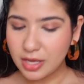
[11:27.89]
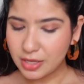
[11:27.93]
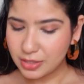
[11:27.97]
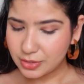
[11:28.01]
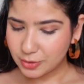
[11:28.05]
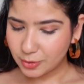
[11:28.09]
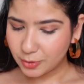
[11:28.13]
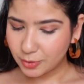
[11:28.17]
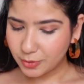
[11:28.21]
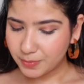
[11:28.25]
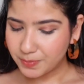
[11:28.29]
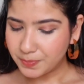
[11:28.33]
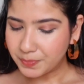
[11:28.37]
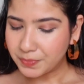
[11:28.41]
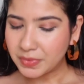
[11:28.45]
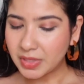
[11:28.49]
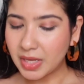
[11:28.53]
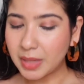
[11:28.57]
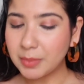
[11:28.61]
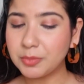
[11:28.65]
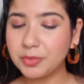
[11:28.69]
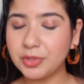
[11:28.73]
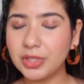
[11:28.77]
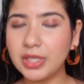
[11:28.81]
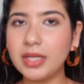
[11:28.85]
So
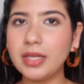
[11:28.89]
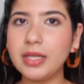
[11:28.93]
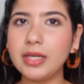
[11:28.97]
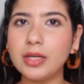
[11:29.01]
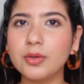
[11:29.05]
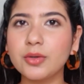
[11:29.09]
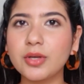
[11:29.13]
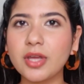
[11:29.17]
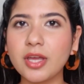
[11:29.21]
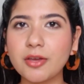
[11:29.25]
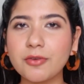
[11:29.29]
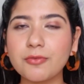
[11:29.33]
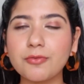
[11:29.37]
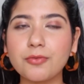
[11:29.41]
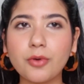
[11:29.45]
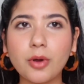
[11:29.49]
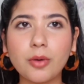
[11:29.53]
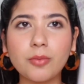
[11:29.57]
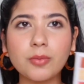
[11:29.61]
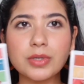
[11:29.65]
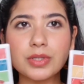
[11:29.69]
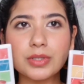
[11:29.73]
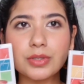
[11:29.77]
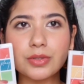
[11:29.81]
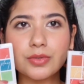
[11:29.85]
I'm really looking
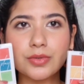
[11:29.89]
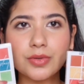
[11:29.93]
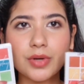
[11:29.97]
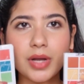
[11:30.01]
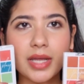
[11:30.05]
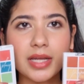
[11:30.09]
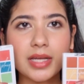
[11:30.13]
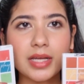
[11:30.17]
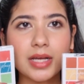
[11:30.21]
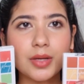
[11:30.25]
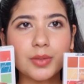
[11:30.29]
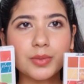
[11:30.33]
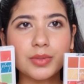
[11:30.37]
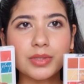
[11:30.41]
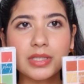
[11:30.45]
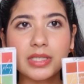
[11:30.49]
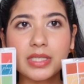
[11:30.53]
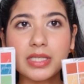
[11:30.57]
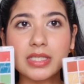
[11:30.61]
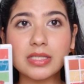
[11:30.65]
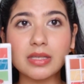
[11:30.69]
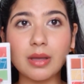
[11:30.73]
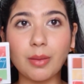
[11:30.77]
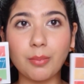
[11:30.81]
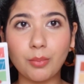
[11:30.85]
forward to trying out
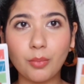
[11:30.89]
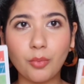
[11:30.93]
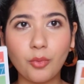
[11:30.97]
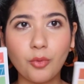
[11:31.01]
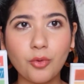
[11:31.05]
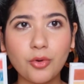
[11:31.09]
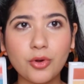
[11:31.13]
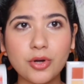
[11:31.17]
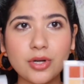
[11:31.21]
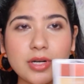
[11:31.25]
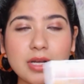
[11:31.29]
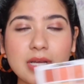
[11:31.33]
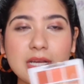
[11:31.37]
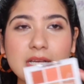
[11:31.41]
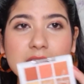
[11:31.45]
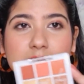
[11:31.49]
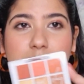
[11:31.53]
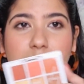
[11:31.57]
these more,